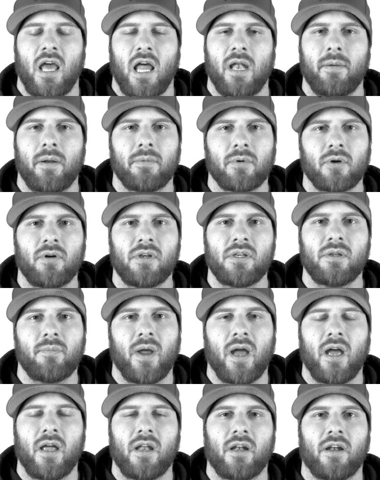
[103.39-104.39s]
I remember going to
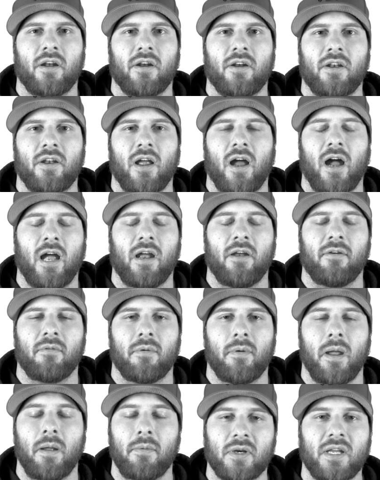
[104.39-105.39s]
bed, and I
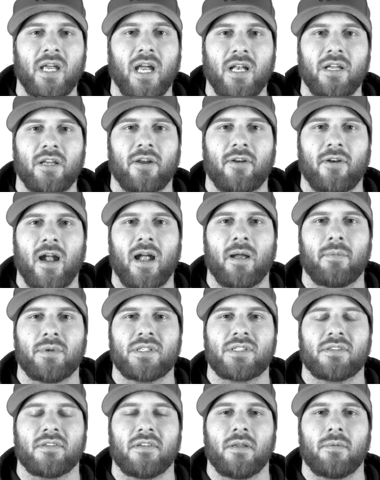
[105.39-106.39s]
remember getting a
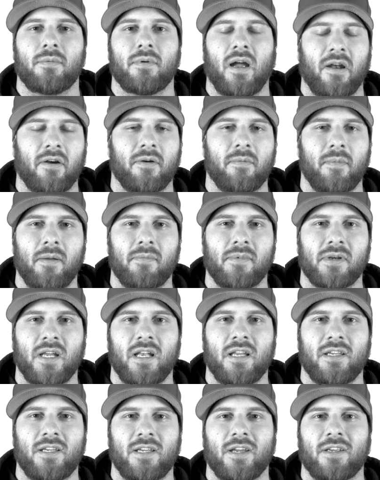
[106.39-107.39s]
crappy sleep. I remember
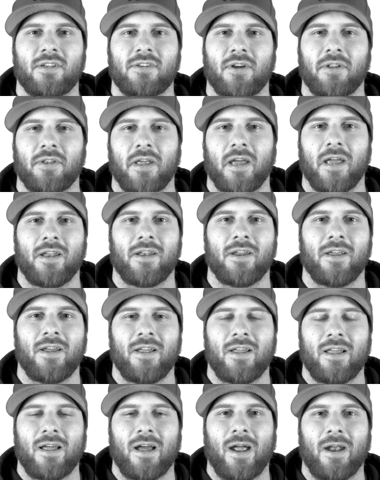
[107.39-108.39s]
getting kicked all night.
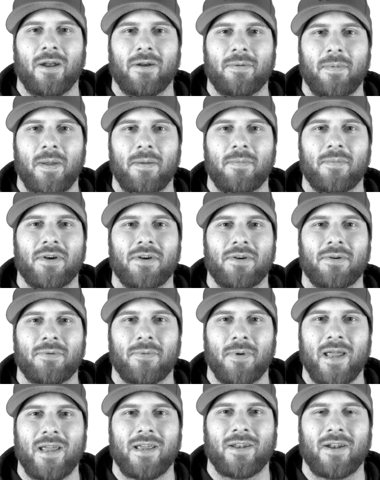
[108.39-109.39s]
I remember
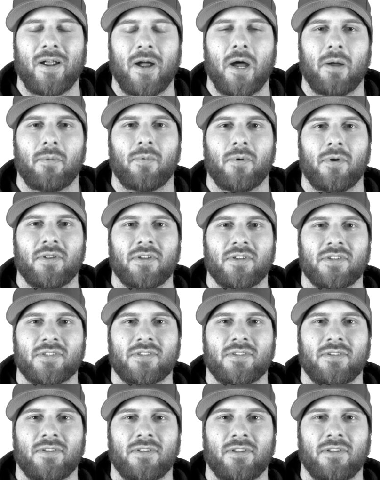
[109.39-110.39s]
waking up with
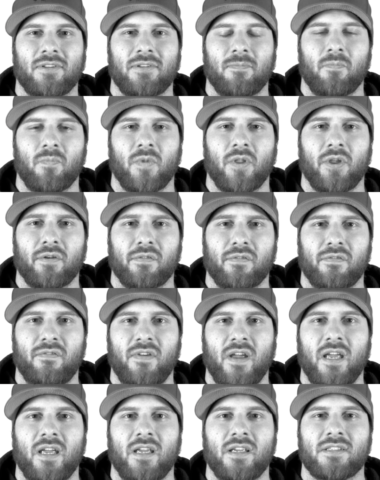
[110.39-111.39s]
his little
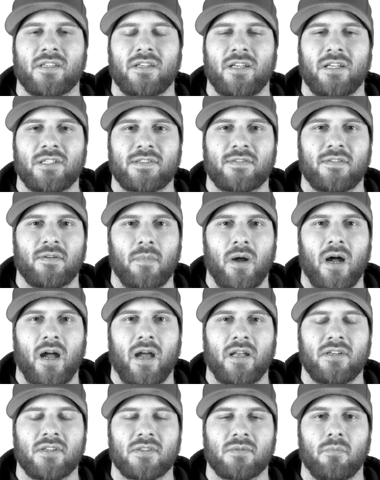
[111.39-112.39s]
face an inch from
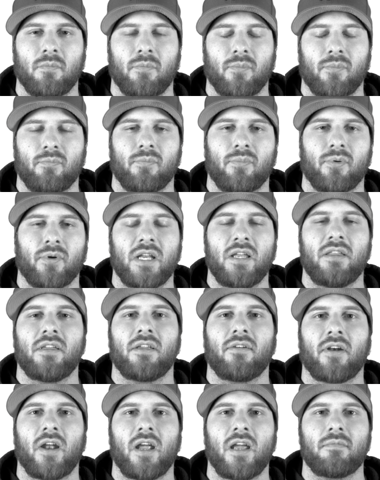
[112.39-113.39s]
mine, just
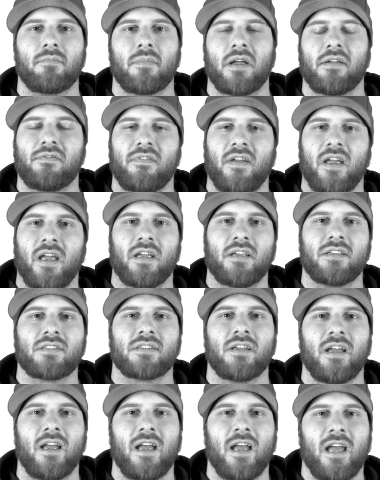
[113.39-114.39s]
breathing right in my
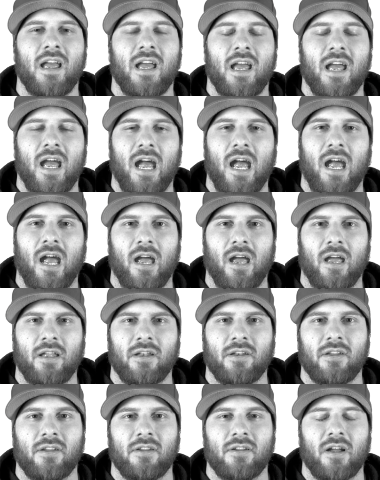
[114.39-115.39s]
face.
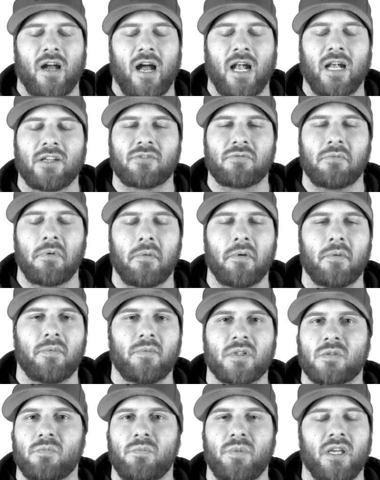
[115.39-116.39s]
And I just
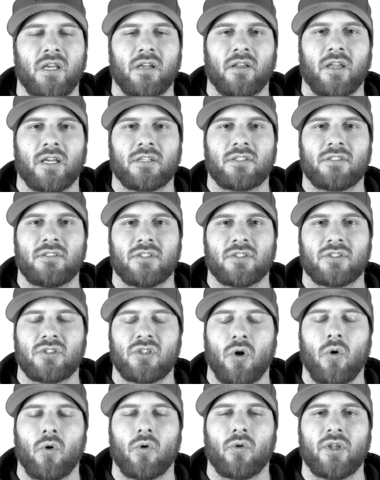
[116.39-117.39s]
remember just being like, just
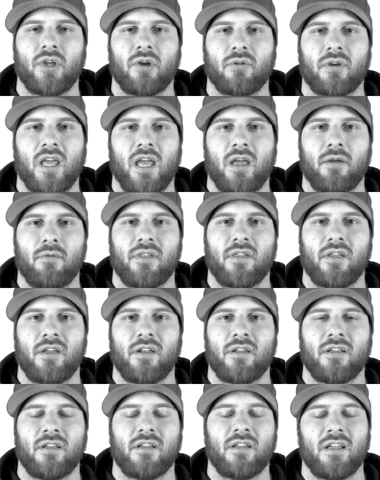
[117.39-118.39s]
totally okay with
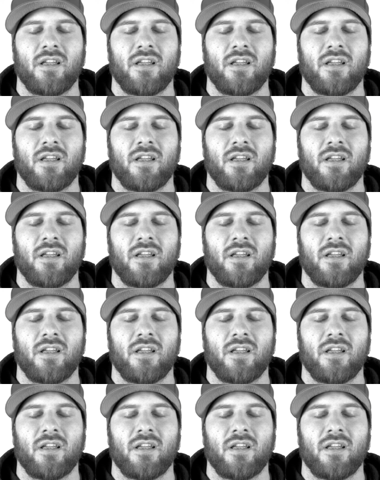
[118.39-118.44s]
it.